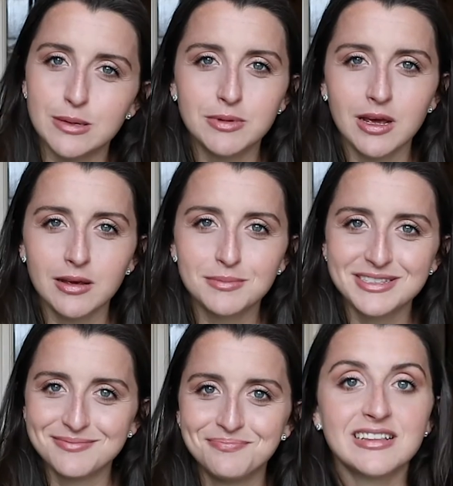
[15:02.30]

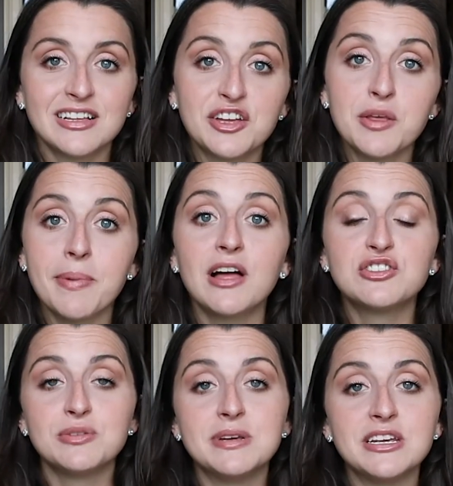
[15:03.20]
sometimes. Click on the
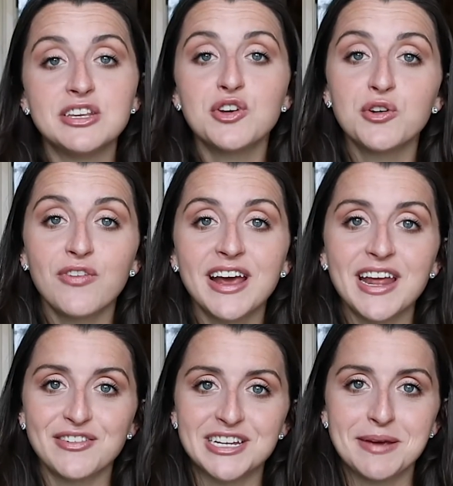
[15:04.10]
bell to be notified
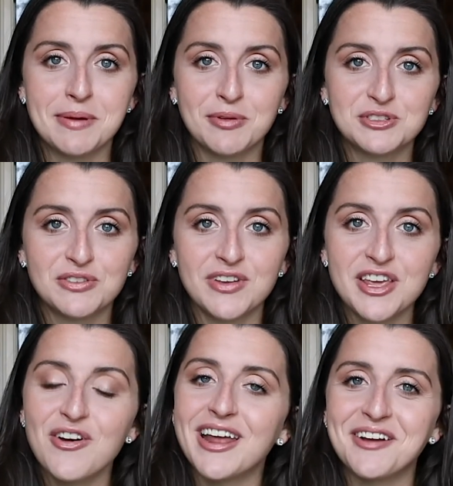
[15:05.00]
every time I post a
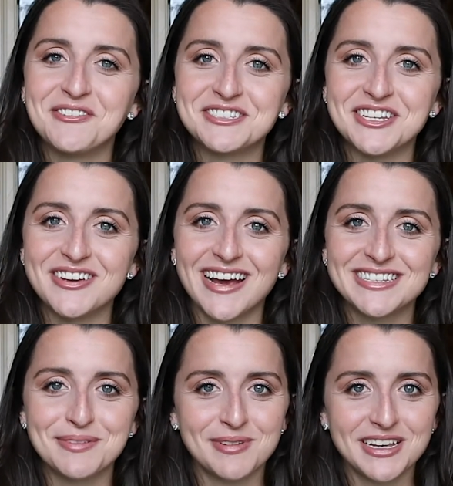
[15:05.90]
video, and I will see you
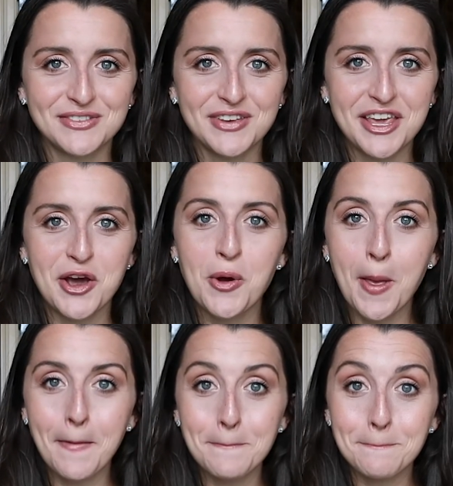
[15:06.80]
guys in my next video.